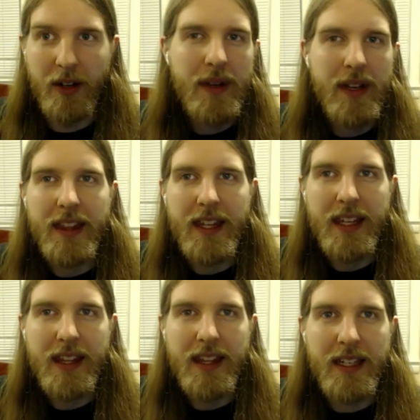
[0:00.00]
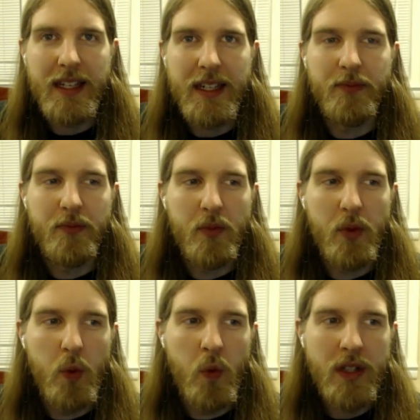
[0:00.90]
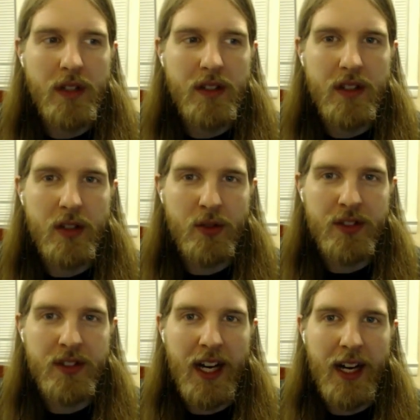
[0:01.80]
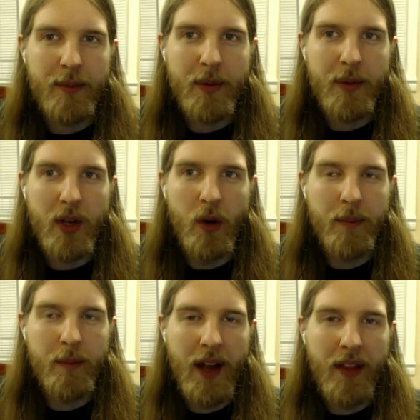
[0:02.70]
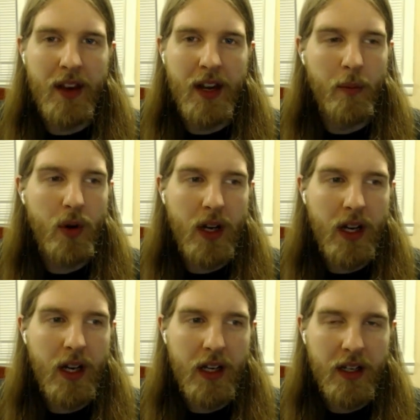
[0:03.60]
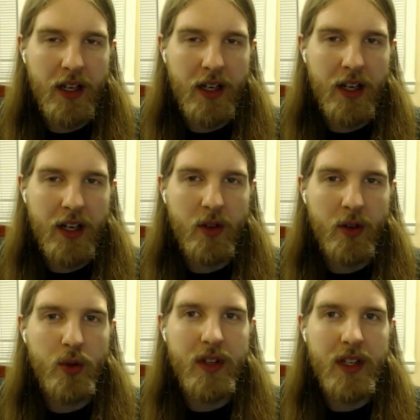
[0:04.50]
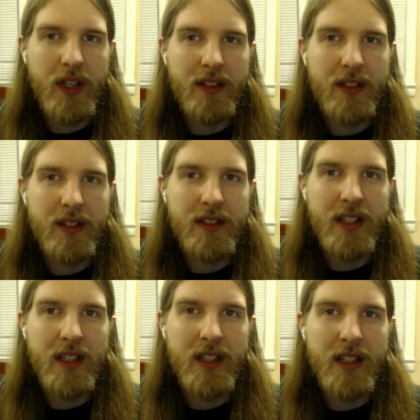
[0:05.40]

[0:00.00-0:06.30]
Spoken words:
I think that once you stop going by the numbering of your movies that you had